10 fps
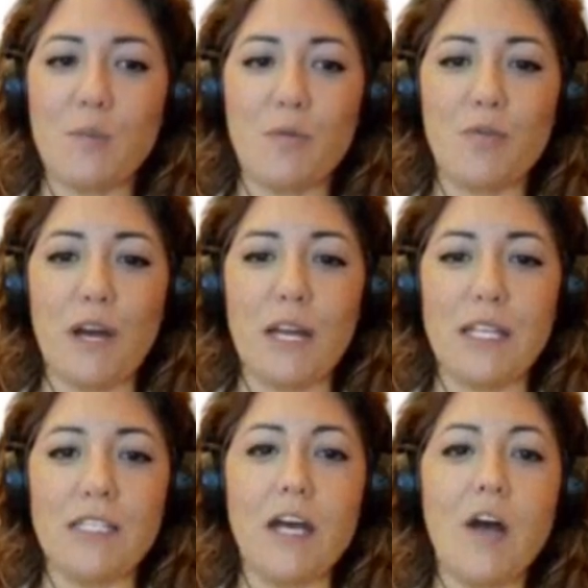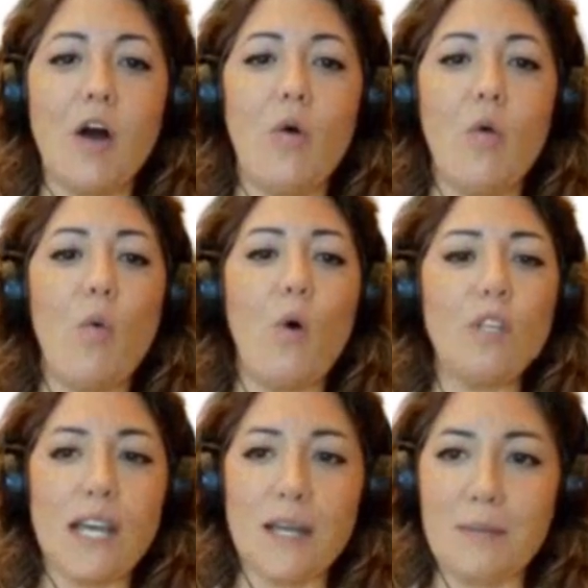is provided on
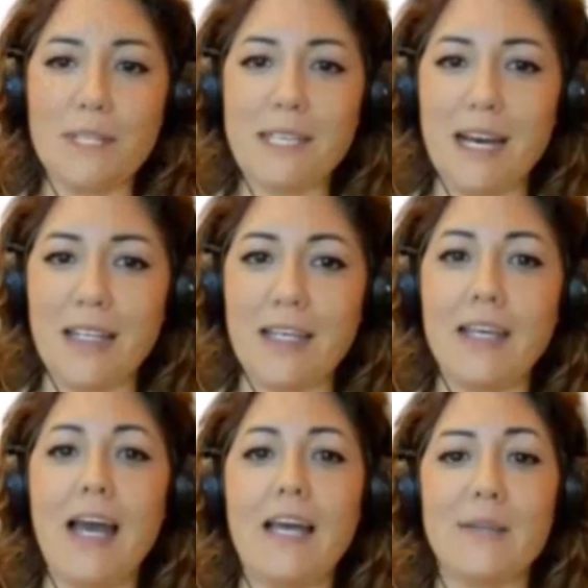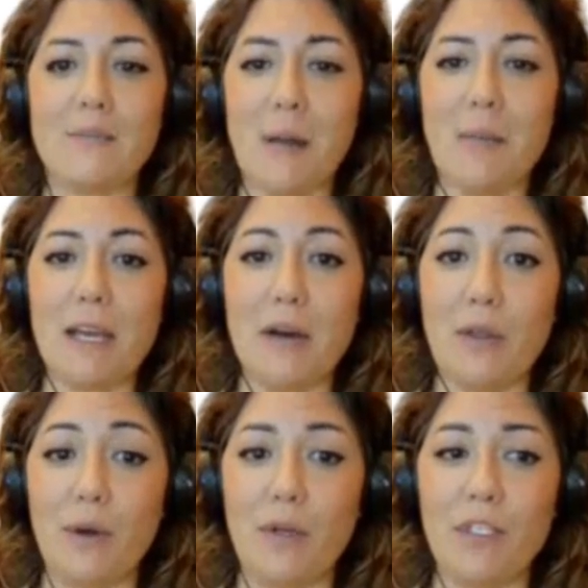what can be done as a public
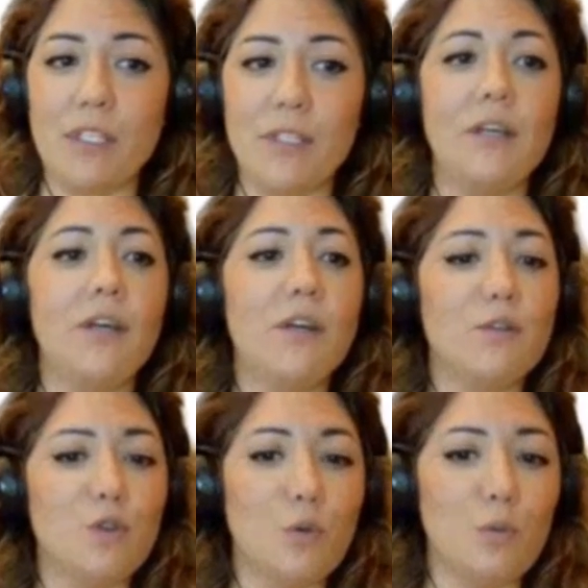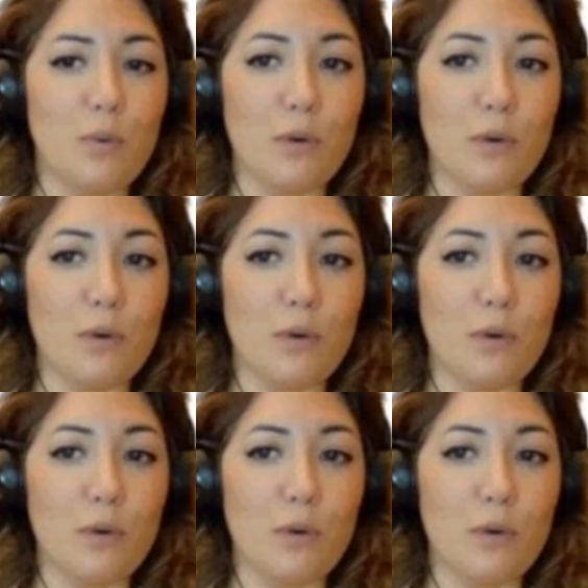authority to